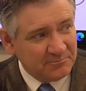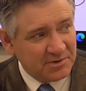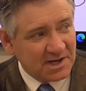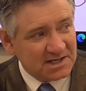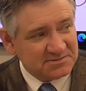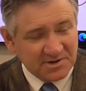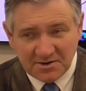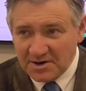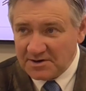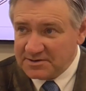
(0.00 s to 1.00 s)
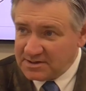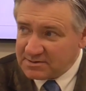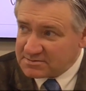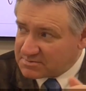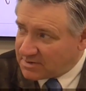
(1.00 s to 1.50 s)
Because we know area
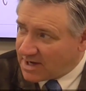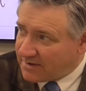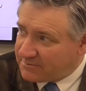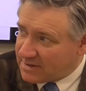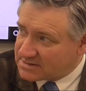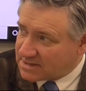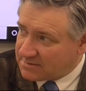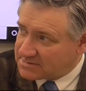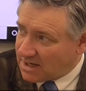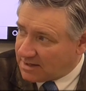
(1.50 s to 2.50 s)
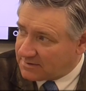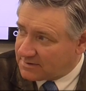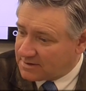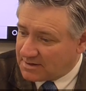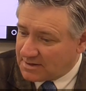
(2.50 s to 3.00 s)
equals 1/2 base times height.
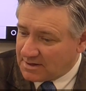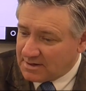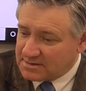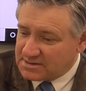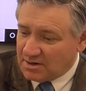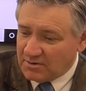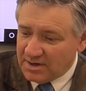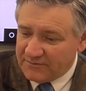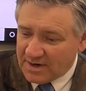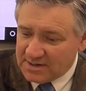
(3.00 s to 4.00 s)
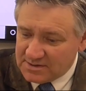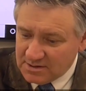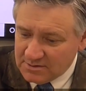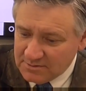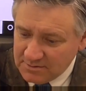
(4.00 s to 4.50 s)
So if I
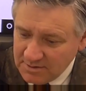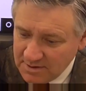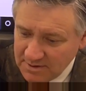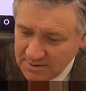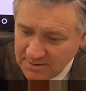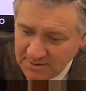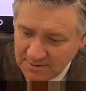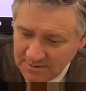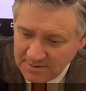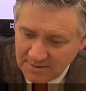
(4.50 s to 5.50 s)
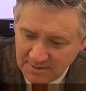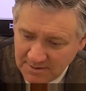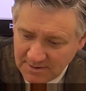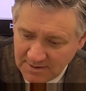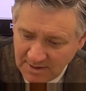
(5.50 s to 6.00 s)
go
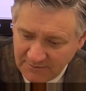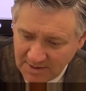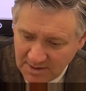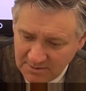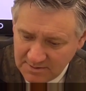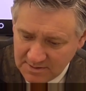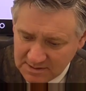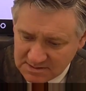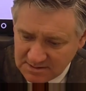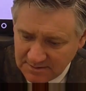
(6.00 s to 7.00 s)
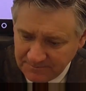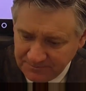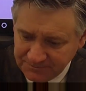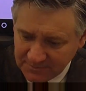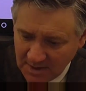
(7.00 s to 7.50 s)
to this,
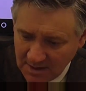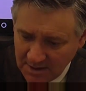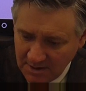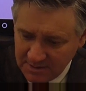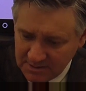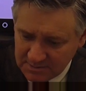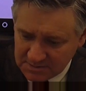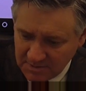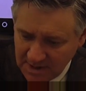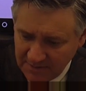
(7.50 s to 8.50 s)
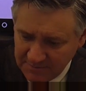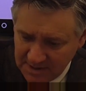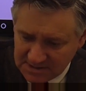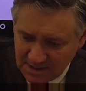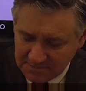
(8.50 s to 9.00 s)
area equals 1/2
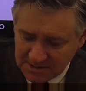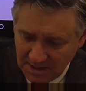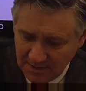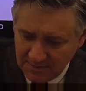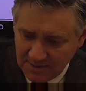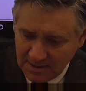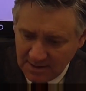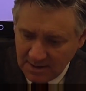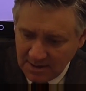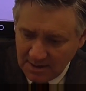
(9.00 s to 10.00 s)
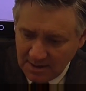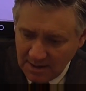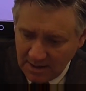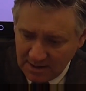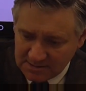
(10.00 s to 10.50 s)
base times height,
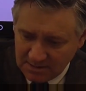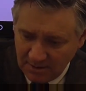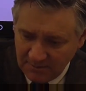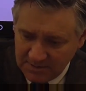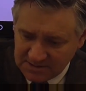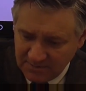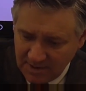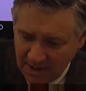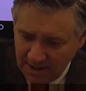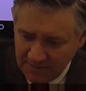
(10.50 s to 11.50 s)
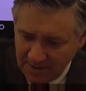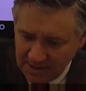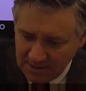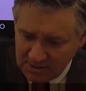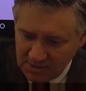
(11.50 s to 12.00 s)
and I solve this for height, I
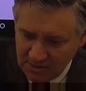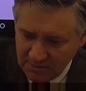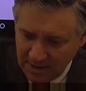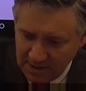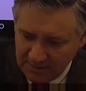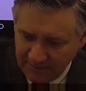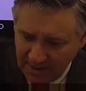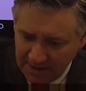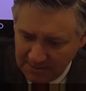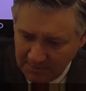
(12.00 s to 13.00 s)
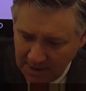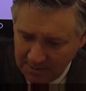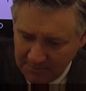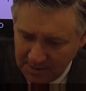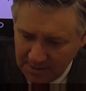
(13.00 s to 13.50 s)
get 2a divided by
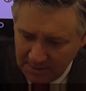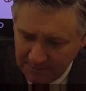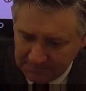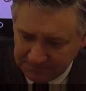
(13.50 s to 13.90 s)
b.